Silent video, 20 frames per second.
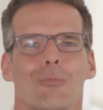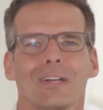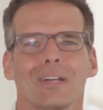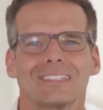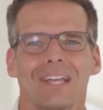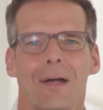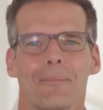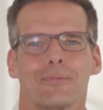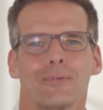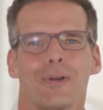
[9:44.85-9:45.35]

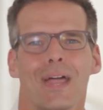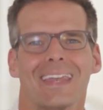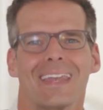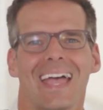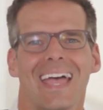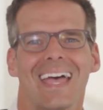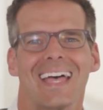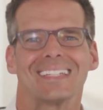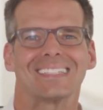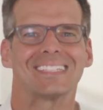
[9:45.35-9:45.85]
What's up,
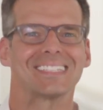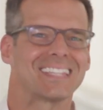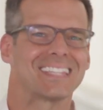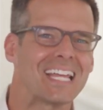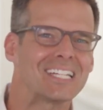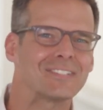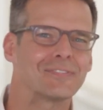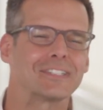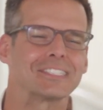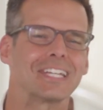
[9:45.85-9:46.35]
Threadheads?
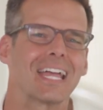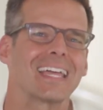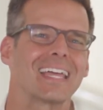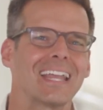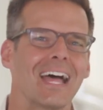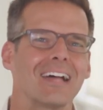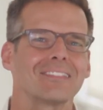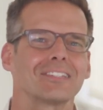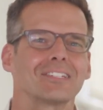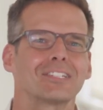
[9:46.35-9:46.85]
Thanks for
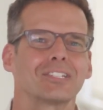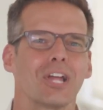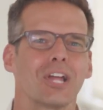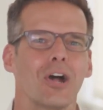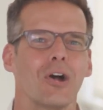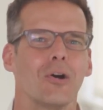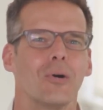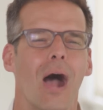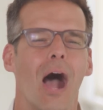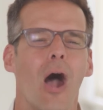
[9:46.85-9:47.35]
checking out the
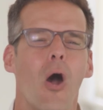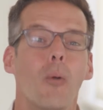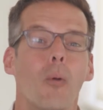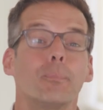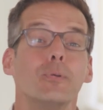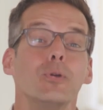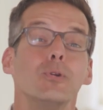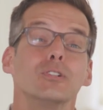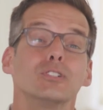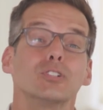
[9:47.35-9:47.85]
show. I
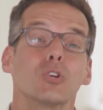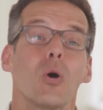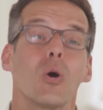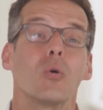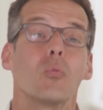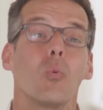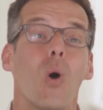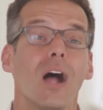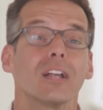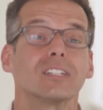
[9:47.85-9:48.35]
hope you
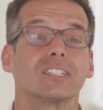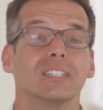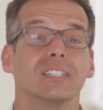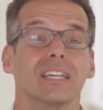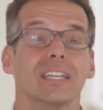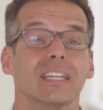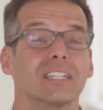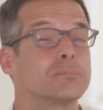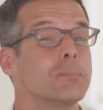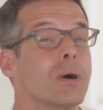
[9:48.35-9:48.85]
enjoy watching
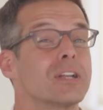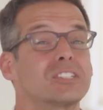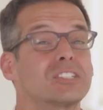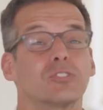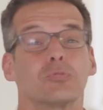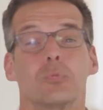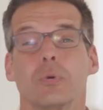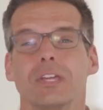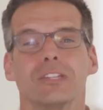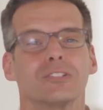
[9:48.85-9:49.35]
it as much
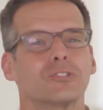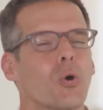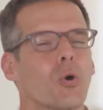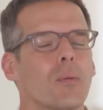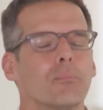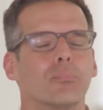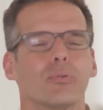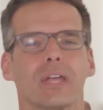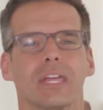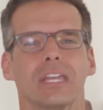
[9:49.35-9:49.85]
as we
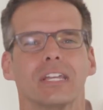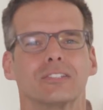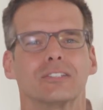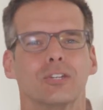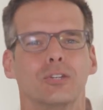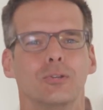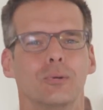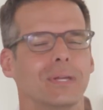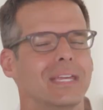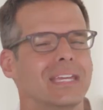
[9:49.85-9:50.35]
enjoy bringing it
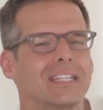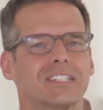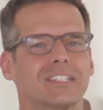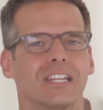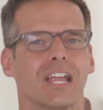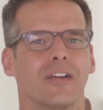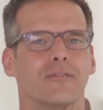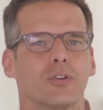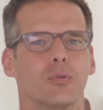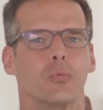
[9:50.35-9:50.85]
to you each
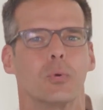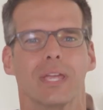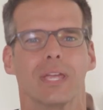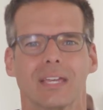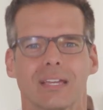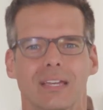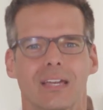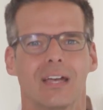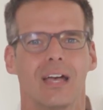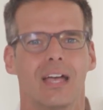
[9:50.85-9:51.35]
and every
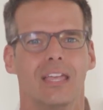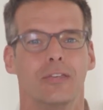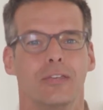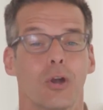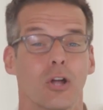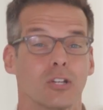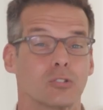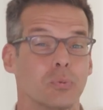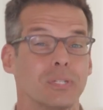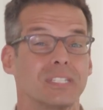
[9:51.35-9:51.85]
week.
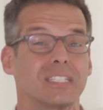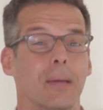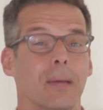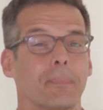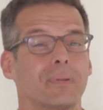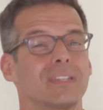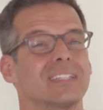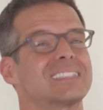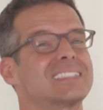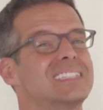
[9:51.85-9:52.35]
You know, as we
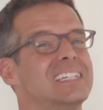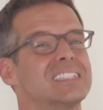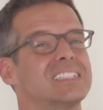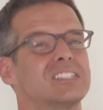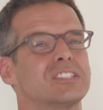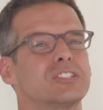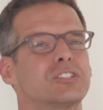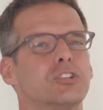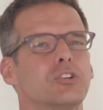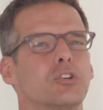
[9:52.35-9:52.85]
step into
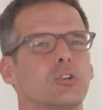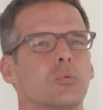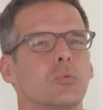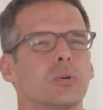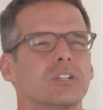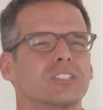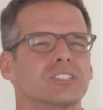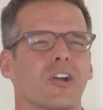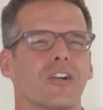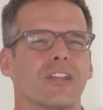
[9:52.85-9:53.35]
season two,
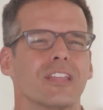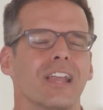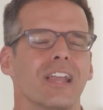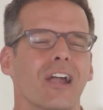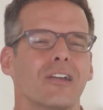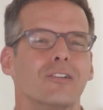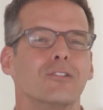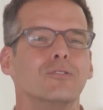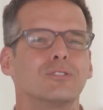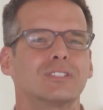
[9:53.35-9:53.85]
we're starting
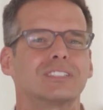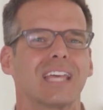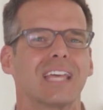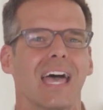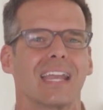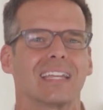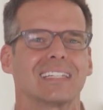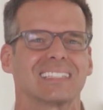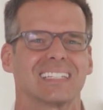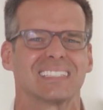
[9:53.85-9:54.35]
our new
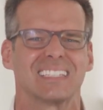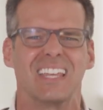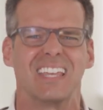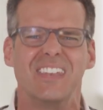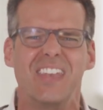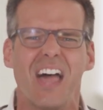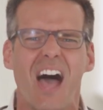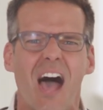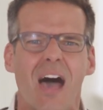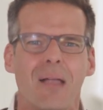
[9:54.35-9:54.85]
status as a
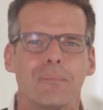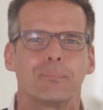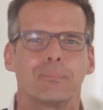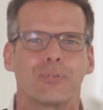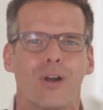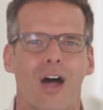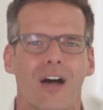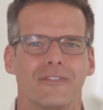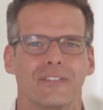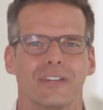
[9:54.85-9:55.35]

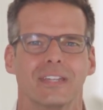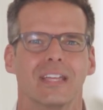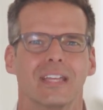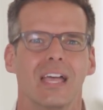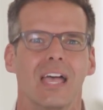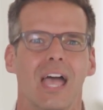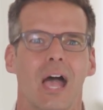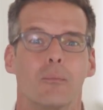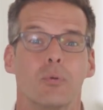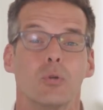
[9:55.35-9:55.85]
nonprofit,
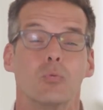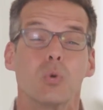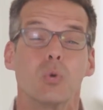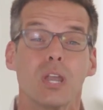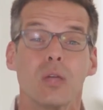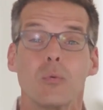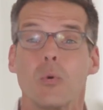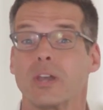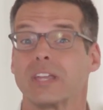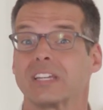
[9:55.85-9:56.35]
and we
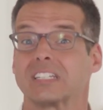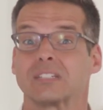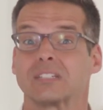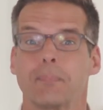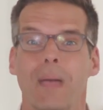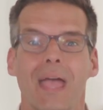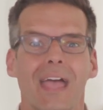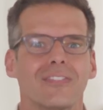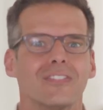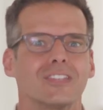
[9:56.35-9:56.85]
really want to
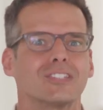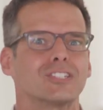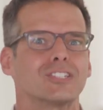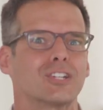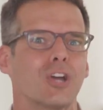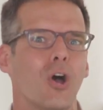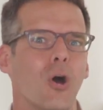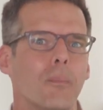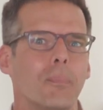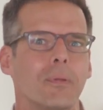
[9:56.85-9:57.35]
expand the
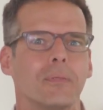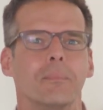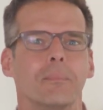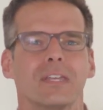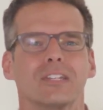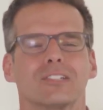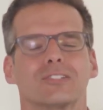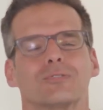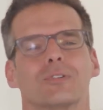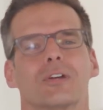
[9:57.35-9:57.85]
scope and
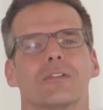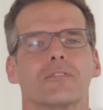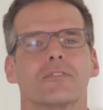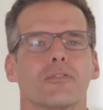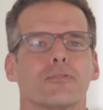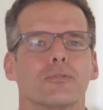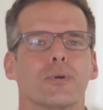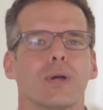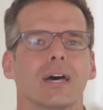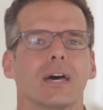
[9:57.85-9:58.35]
ministry of
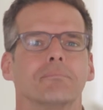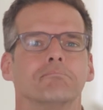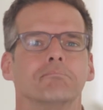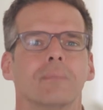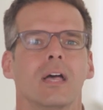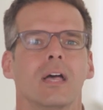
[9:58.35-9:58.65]
the Thread.